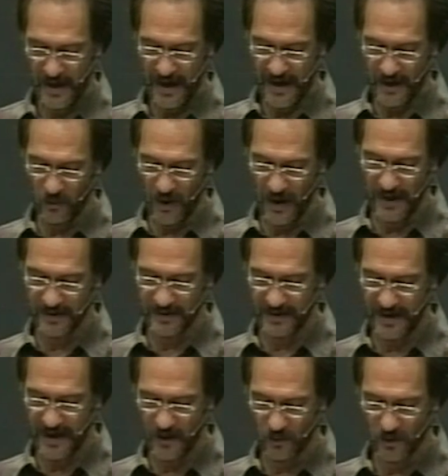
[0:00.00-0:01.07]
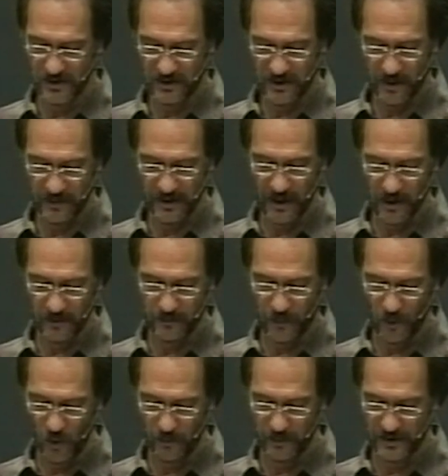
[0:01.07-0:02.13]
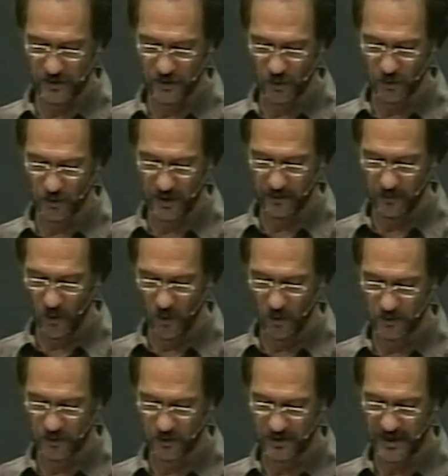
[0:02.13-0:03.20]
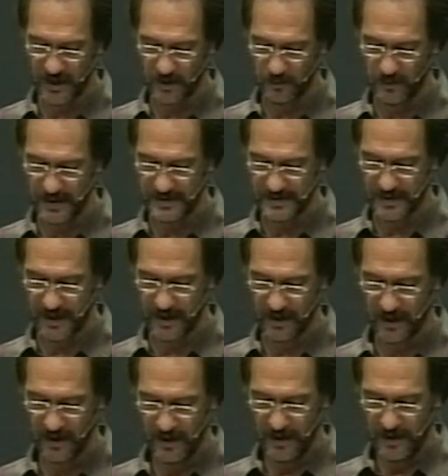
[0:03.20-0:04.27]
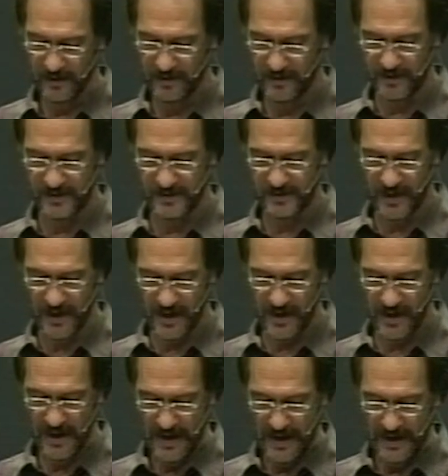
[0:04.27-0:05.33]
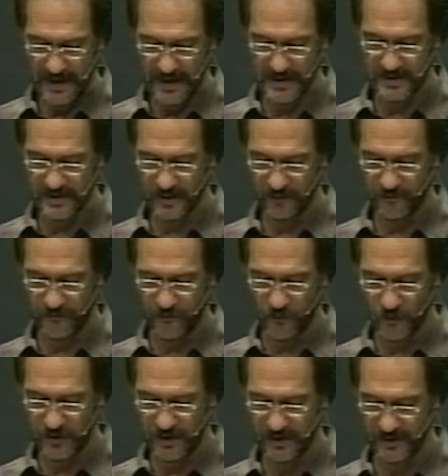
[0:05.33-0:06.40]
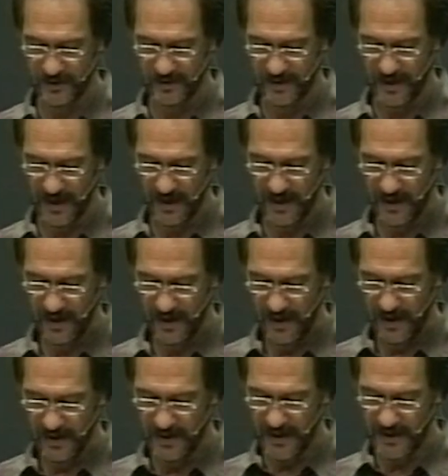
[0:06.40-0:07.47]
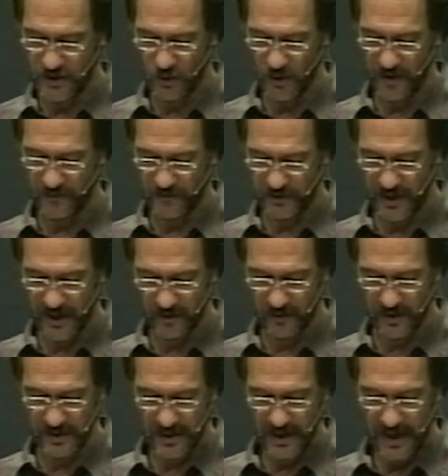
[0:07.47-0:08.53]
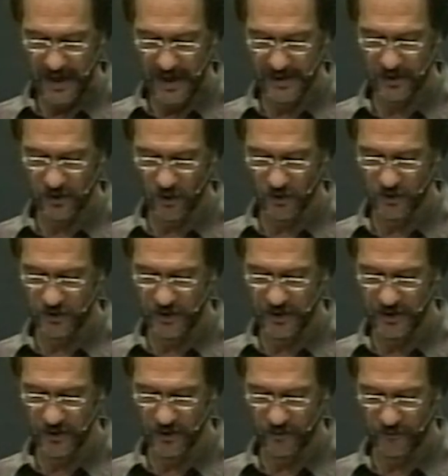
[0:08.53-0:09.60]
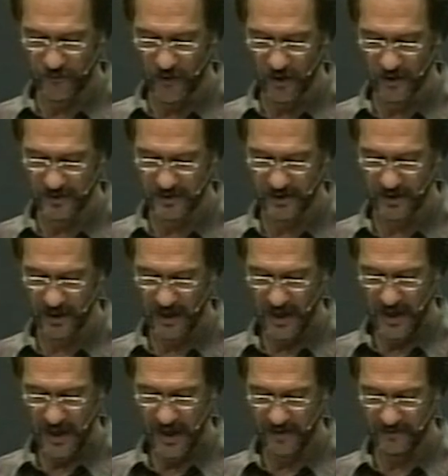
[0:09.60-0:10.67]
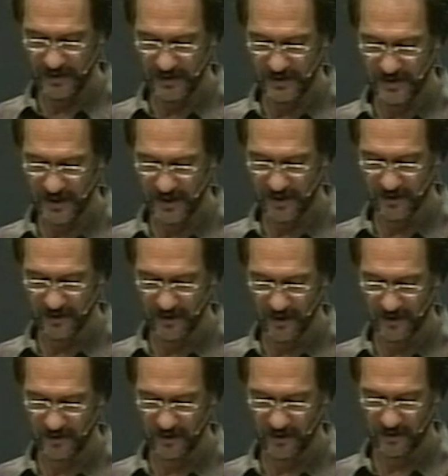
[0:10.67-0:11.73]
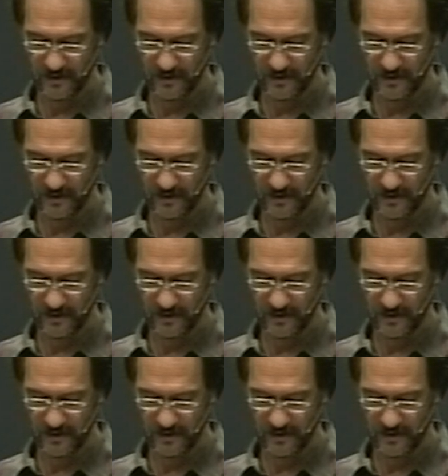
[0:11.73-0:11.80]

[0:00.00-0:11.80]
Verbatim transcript: And while the day was coming on, Paul besought them all to take meat, saying, this day is the 14th day that you have tarried and continued fasting, having taken nothing.